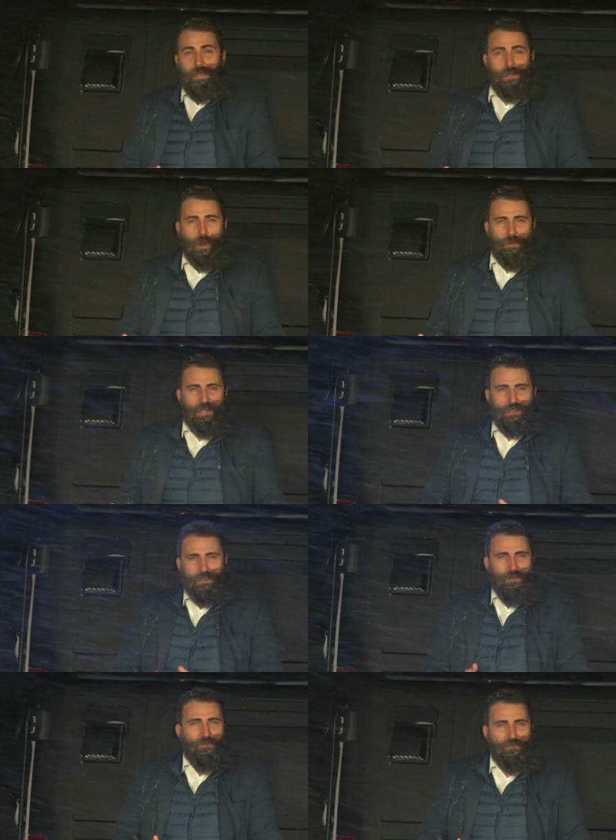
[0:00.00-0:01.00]

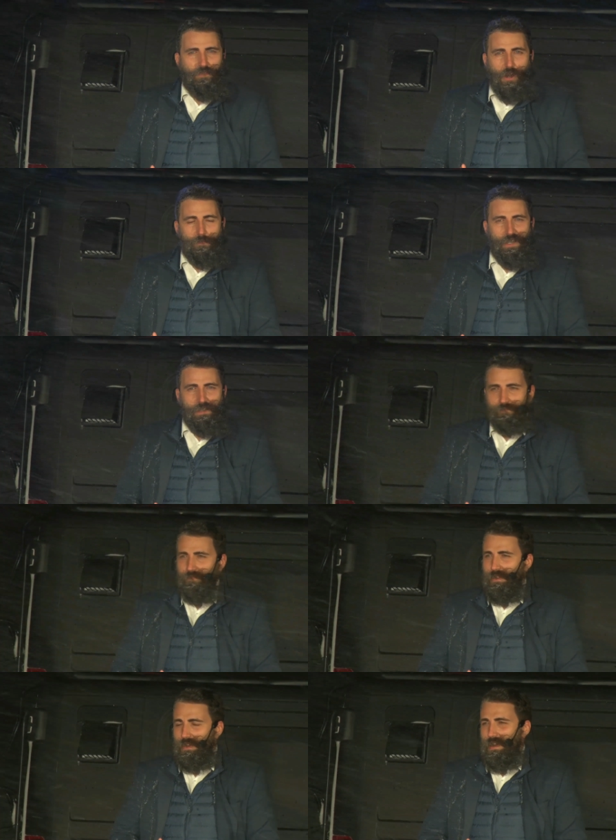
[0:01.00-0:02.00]
e-commerce, pharma,
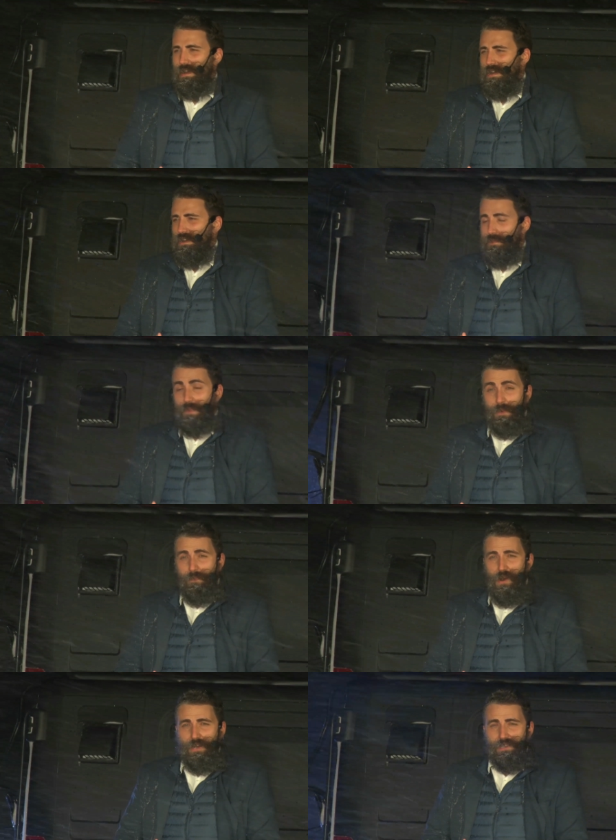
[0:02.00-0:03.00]
uh, spare
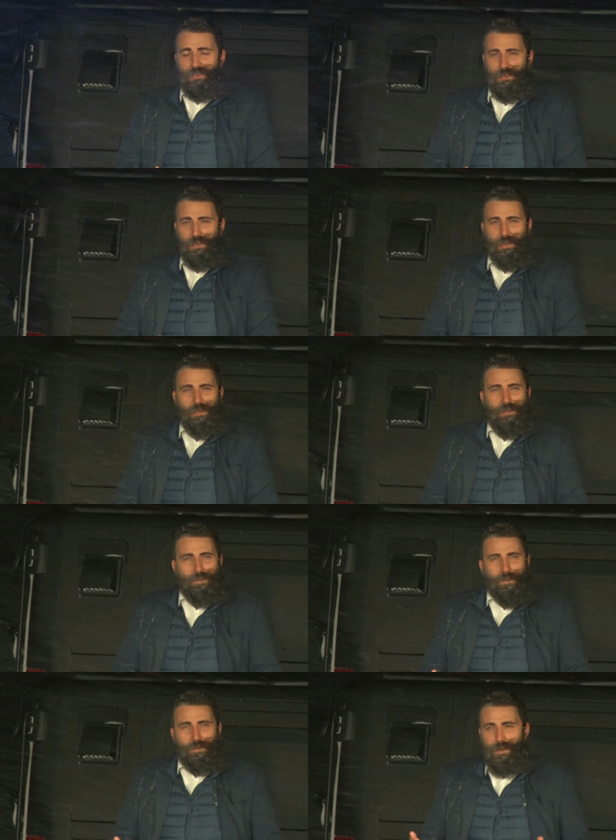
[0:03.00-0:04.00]
parts,
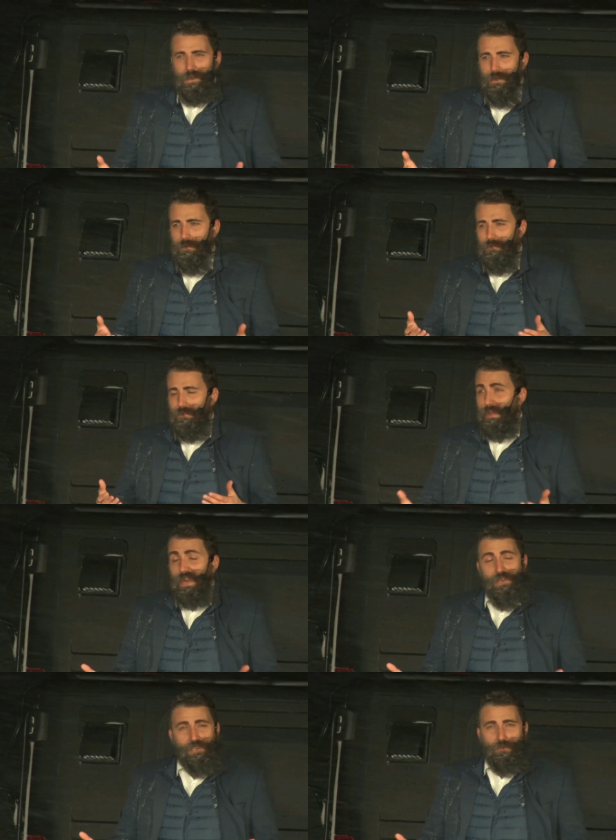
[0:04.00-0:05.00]
uh,
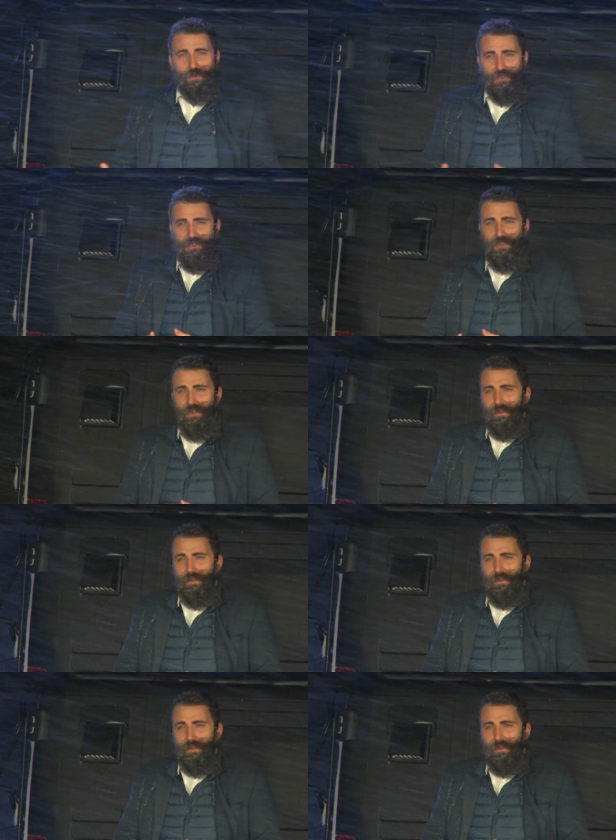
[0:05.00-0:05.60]
perishables,